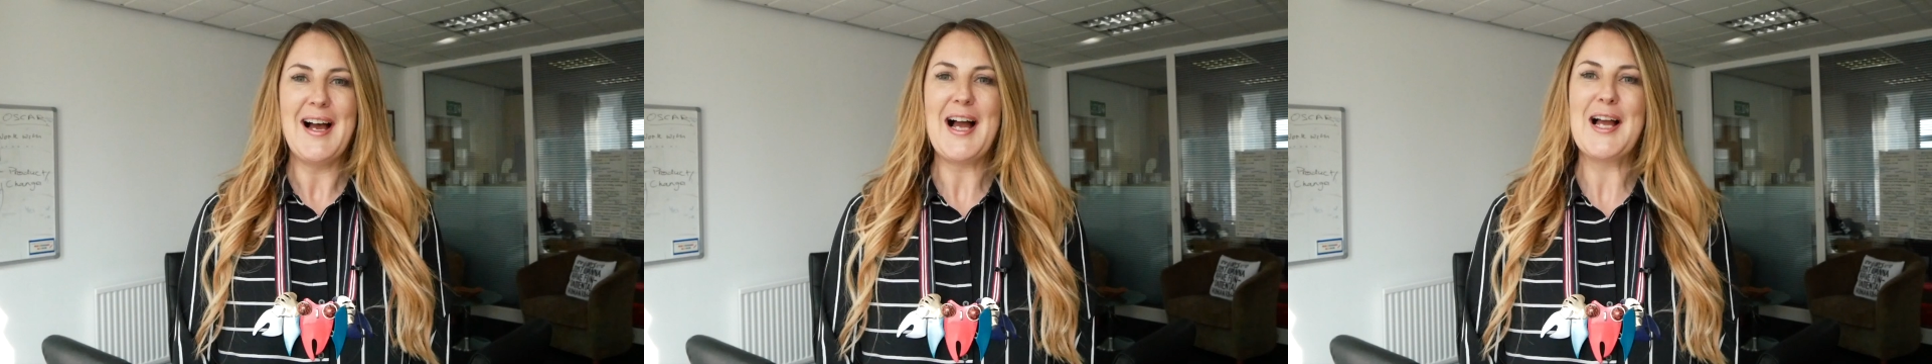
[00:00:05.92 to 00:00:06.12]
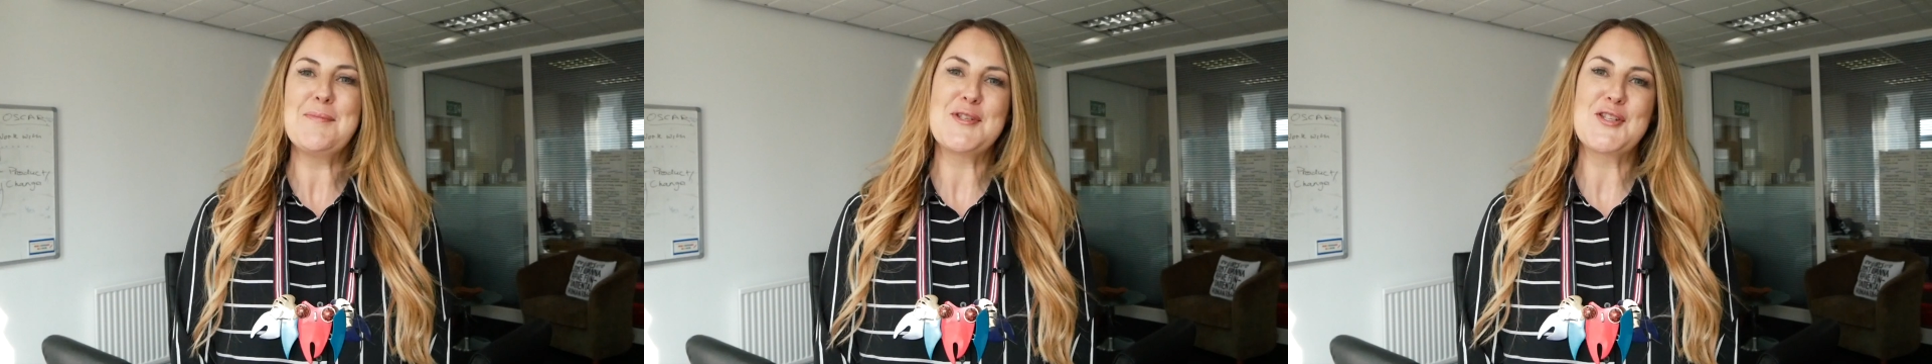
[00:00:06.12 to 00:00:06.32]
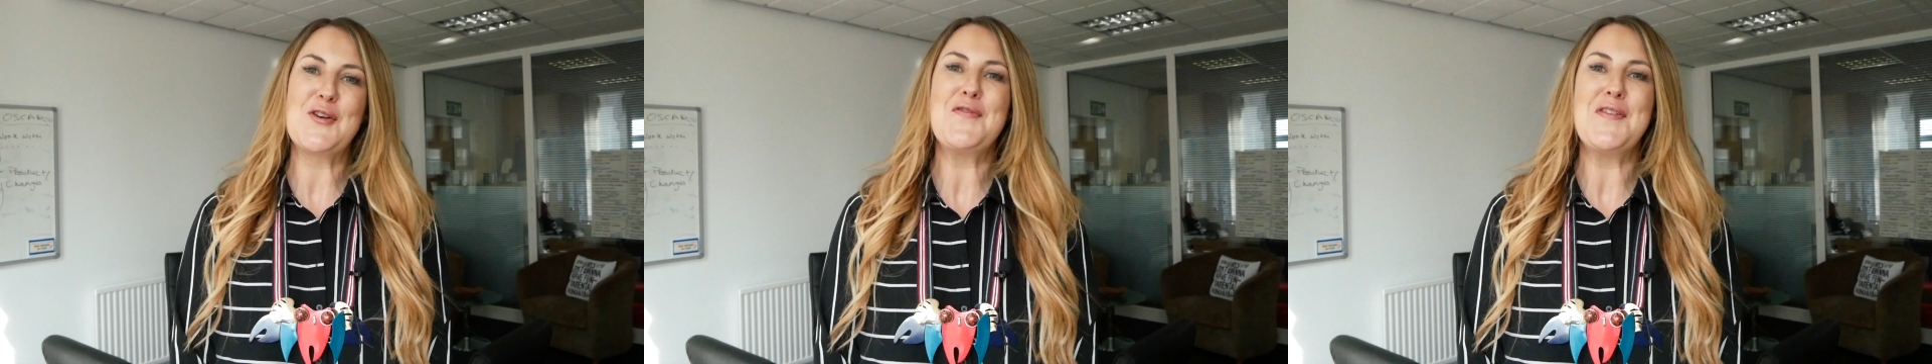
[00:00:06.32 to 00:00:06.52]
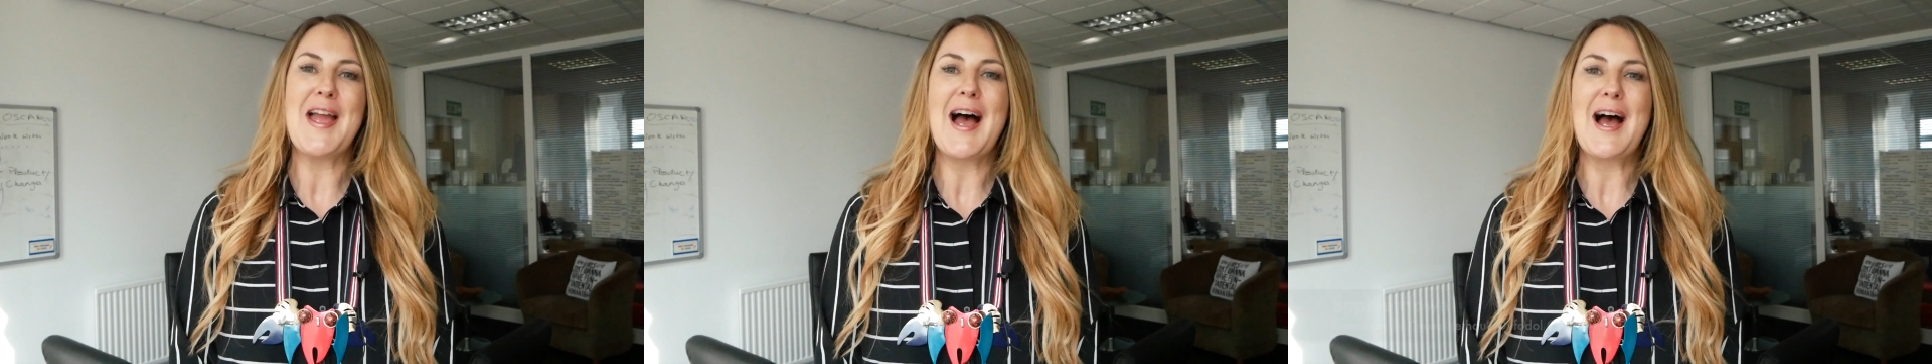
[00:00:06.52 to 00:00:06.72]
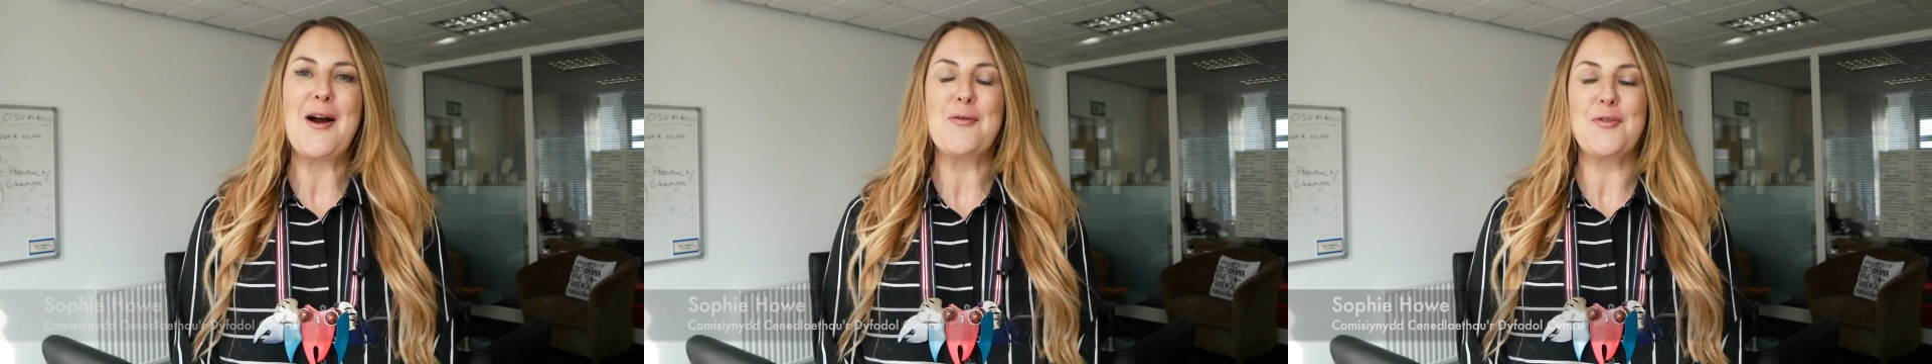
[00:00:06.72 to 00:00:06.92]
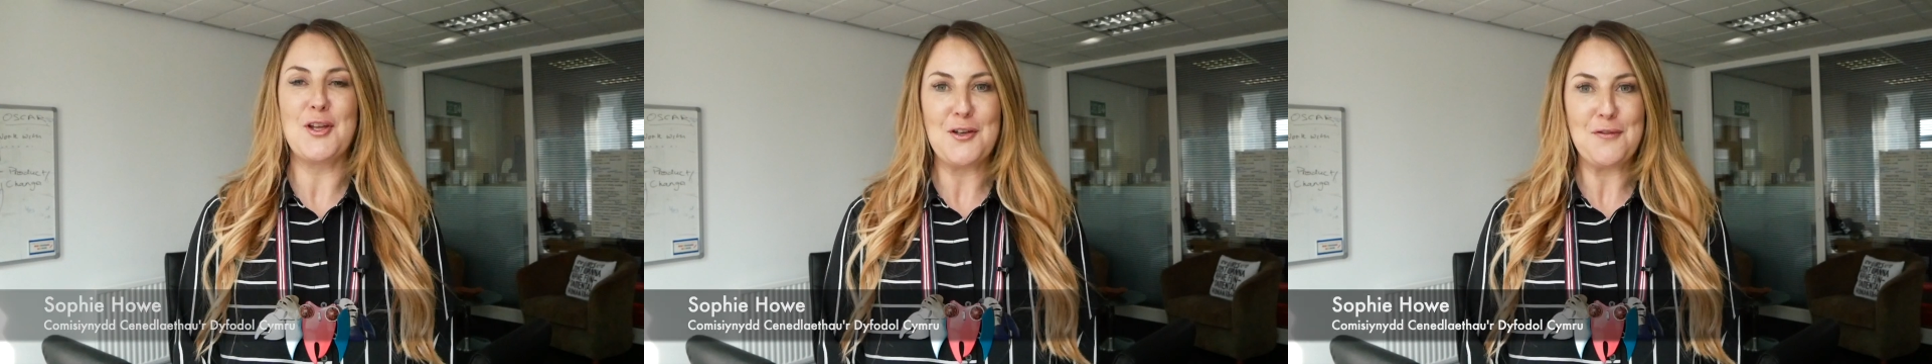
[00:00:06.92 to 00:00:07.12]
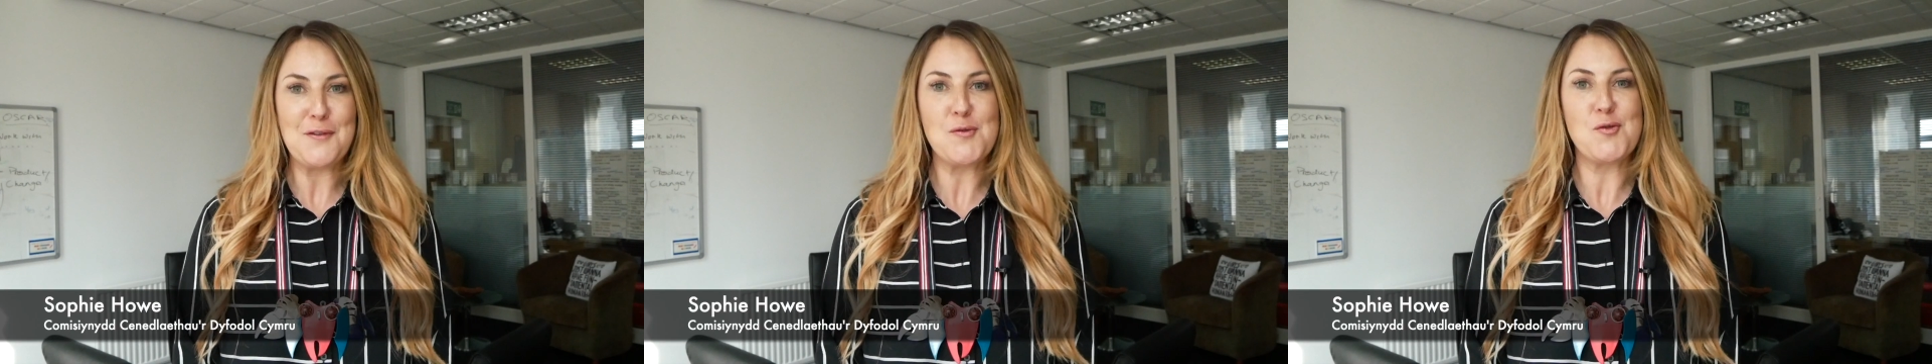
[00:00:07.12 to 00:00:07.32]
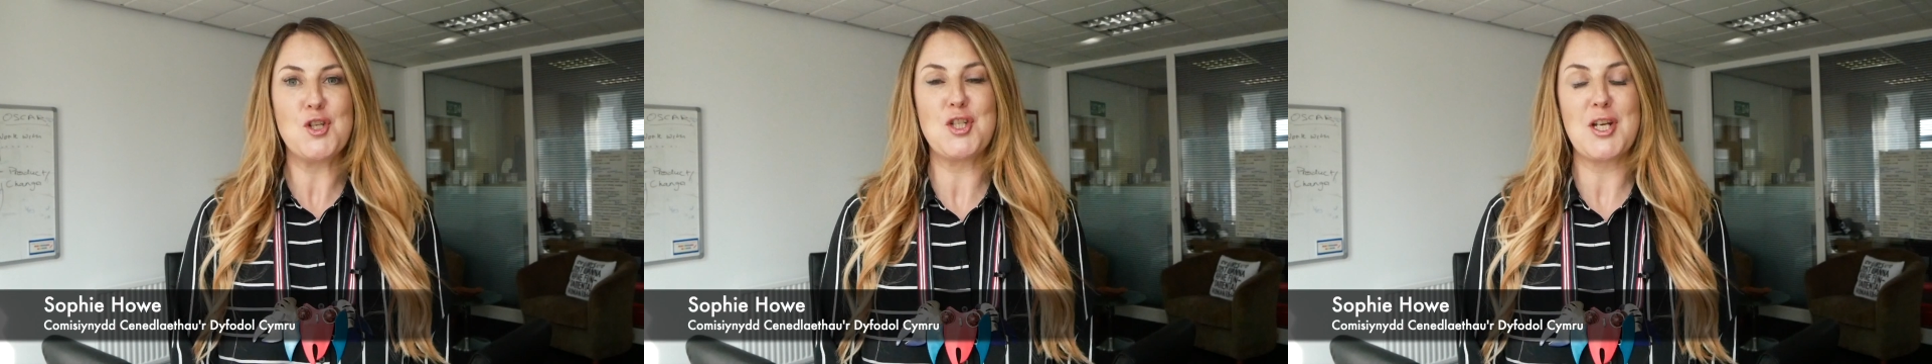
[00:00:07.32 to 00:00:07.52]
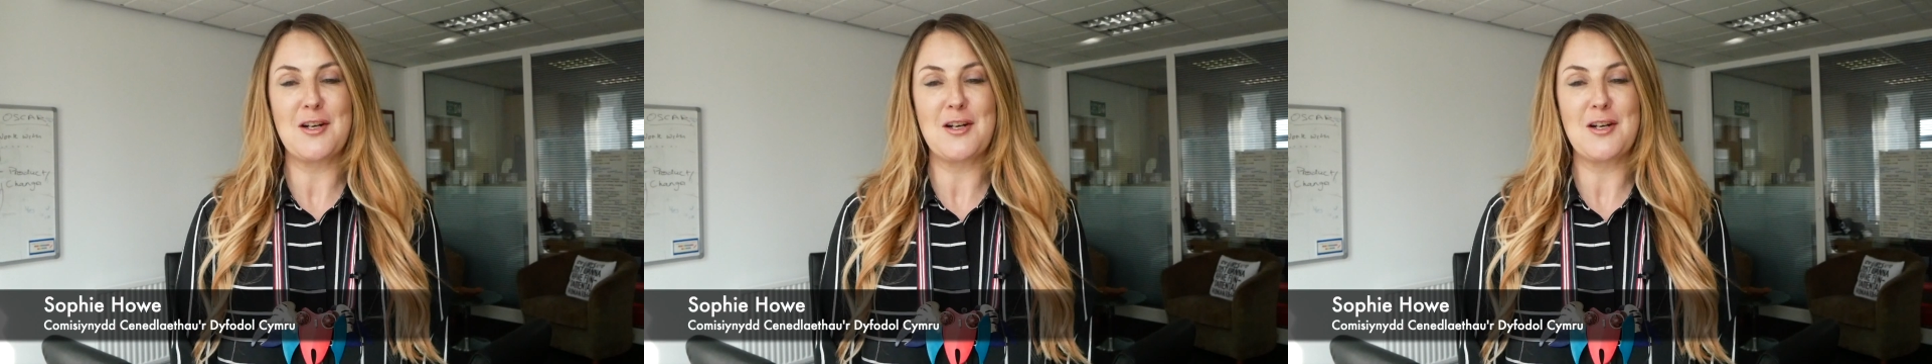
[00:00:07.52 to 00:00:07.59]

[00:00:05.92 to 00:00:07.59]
I'm Sophie Howe, the Future